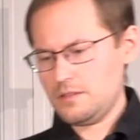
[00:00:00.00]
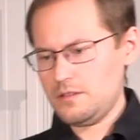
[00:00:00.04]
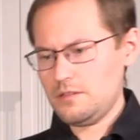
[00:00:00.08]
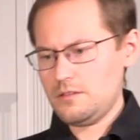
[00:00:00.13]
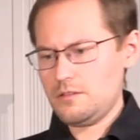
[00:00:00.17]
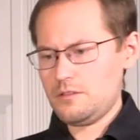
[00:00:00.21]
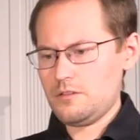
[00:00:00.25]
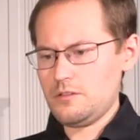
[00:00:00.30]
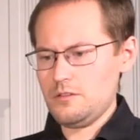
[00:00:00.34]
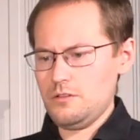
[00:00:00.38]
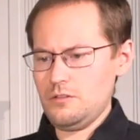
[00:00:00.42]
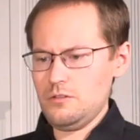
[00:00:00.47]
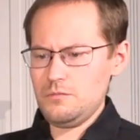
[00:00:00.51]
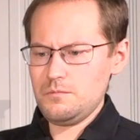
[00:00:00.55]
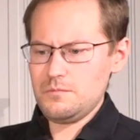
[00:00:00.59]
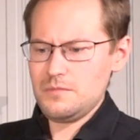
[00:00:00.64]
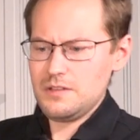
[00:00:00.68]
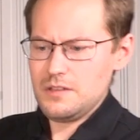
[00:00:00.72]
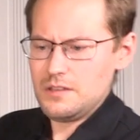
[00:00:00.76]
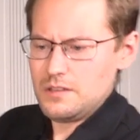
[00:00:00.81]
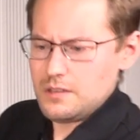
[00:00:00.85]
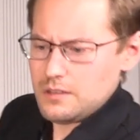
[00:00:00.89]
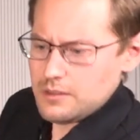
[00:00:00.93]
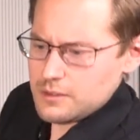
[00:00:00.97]
So
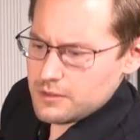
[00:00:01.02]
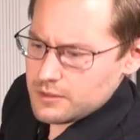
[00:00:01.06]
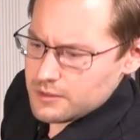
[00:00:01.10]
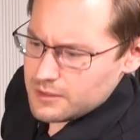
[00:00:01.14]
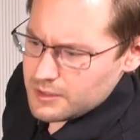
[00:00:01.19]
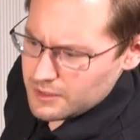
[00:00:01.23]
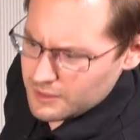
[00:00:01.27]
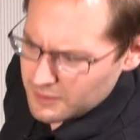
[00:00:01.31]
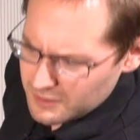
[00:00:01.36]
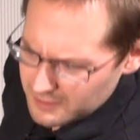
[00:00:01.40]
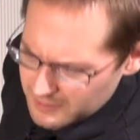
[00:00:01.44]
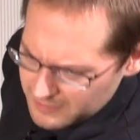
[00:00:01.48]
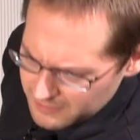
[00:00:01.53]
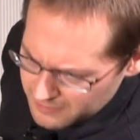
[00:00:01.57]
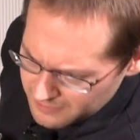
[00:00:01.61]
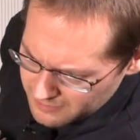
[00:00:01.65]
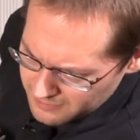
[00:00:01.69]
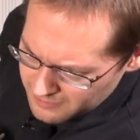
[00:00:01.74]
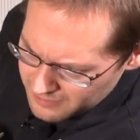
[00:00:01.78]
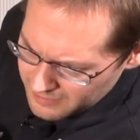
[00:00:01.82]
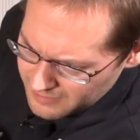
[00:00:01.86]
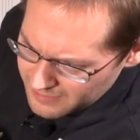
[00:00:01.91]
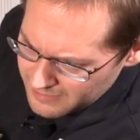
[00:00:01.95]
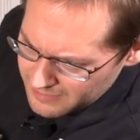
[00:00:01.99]

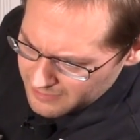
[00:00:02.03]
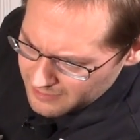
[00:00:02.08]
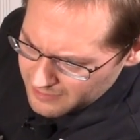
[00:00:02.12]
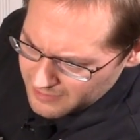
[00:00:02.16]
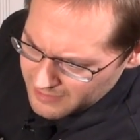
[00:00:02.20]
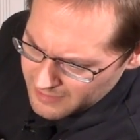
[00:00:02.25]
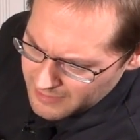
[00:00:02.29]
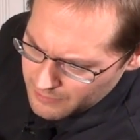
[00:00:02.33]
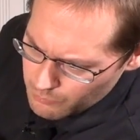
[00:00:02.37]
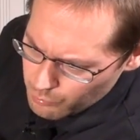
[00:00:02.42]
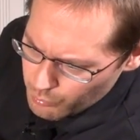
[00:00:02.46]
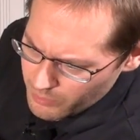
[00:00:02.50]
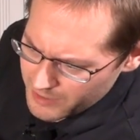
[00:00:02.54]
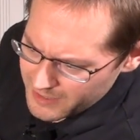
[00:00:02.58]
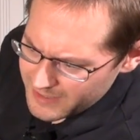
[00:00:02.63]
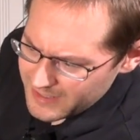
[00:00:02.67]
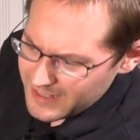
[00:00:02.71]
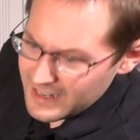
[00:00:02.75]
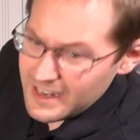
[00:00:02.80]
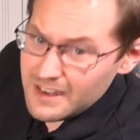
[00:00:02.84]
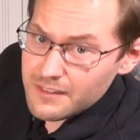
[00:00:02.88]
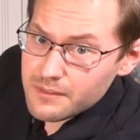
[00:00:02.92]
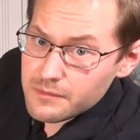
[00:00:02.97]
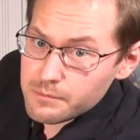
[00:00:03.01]
let's see here,
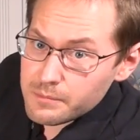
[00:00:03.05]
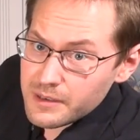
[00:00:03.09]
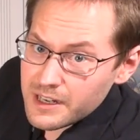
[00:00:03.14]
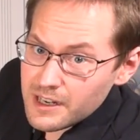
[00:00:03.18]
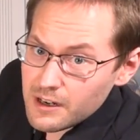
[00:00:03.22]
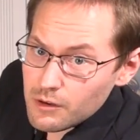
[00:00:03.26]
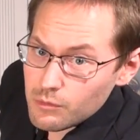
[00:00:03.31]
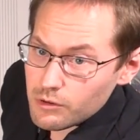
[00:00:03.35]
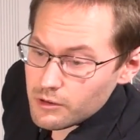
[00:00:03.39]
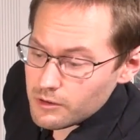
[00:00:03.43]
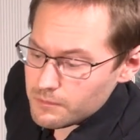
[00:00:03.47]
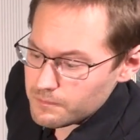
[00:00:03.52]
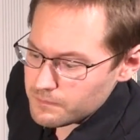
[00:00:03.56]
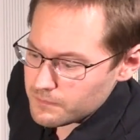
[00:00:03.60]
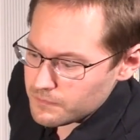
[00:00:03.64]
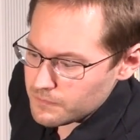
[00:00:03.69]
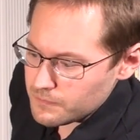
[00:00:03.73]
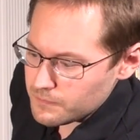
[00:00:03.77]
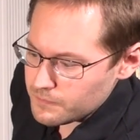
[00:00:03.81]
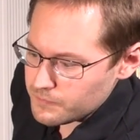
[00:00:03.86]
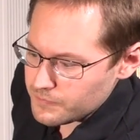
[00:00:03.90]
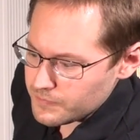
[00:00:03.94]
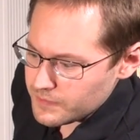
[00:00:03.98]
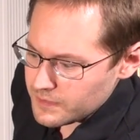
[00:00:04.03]
1/8 power.
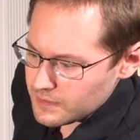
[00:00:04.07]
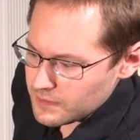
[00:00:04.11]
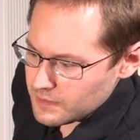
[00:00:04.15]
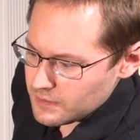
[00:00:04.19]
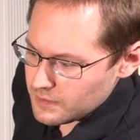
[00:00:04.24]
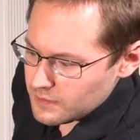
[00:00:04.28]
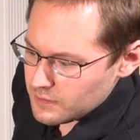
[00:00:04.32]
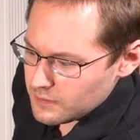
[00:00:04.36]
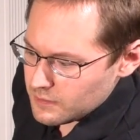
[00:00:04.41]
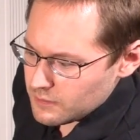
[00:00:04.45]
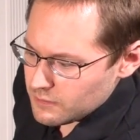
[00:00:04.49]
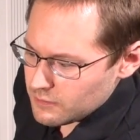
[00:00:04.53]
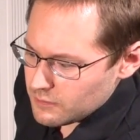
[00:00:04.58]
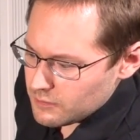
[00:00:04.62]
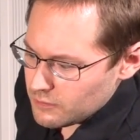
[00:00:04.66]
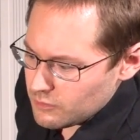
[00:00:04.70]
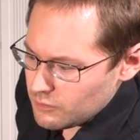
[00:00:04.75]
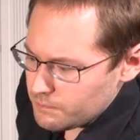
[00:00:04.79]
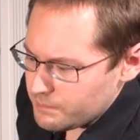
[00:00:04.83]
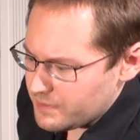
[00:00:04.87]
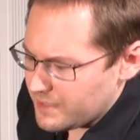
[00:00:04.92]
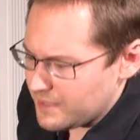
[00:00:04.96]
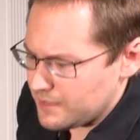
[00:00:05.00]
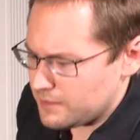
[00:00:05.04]

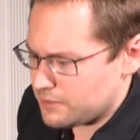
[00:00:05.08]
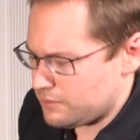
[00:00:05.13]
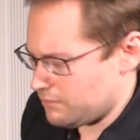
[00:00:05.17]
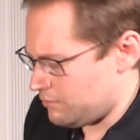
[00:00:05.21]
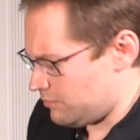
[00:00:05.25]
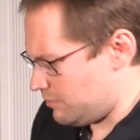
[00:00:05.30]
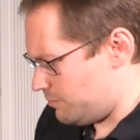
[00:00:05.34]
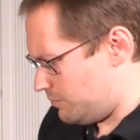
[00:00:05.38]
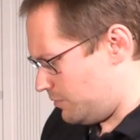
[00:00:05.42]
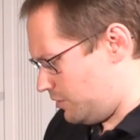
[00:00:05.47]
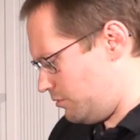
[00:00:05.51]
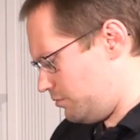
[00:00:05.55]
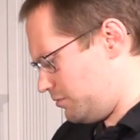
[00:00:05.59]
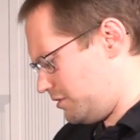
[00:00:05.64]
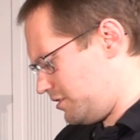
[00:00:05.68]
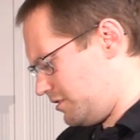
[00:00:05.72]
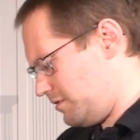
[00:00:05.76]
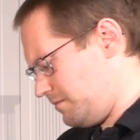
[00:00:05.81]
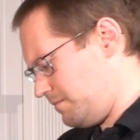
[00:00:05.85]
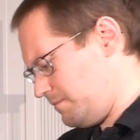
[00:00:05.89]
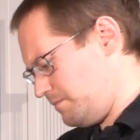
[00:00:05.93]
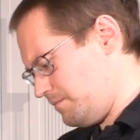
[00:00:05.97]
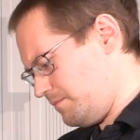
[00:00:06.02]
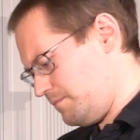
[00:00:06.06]
So back to
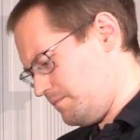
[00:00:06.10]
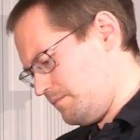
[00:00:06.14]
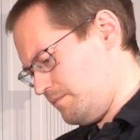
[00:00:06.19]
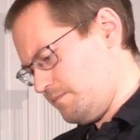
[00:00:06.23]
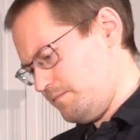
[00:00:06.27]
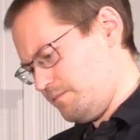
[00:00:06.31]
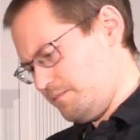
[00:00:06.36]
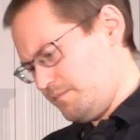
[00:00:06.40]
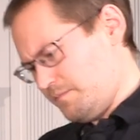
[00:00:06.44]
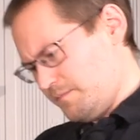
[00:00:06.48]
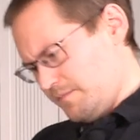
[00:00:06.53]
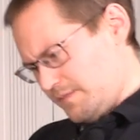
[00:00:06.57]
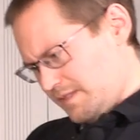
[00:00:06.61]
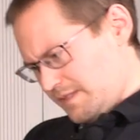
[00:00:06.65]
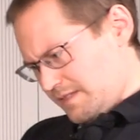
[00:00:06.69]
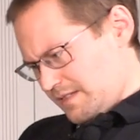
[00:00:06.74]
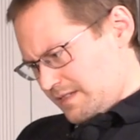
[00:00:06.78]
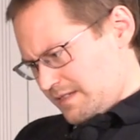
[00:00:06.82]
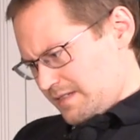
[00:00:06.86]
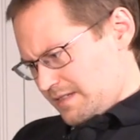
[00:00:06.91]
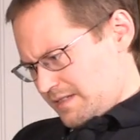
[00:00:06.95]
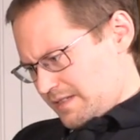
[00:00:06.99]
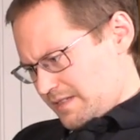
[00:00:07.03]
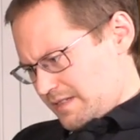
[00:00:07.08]
remote,
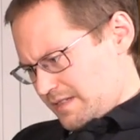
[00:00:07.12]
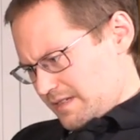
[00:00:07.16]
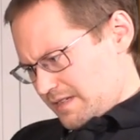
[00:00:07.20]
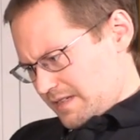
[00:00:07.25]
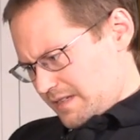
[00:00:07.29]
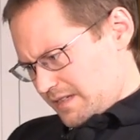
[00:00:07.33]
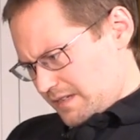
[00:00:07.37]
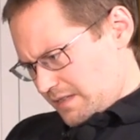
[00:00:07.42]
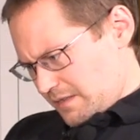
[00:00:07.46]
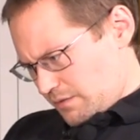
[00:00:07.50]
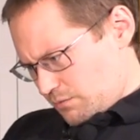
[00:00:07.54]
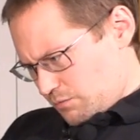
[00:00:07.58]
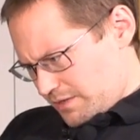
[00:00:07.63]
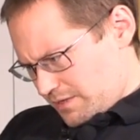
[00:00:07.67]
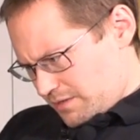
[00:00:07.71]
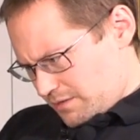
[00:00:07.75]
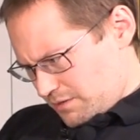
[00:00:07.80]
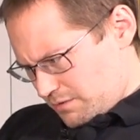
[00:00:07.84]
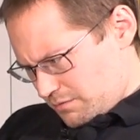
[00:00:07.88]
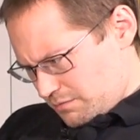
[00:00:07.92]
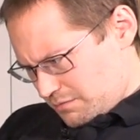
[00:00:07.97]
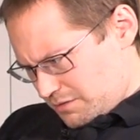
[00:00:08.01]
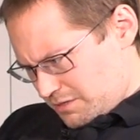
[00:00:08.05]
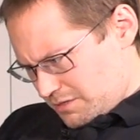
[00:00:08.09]
and we
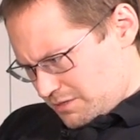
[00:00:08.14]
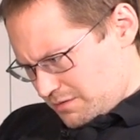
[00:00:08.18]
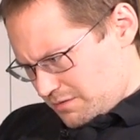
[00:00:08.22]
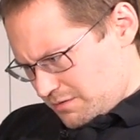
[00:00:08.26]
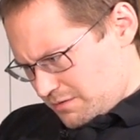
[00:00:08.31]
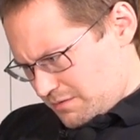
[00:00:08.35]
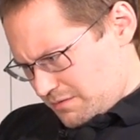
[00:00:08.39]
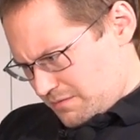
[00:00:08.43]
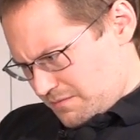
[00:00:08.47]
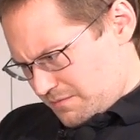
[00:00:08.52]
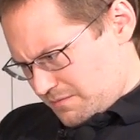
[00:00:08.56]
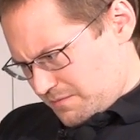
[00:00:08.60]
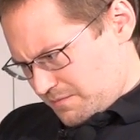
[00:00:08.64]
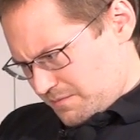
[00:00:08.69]
go to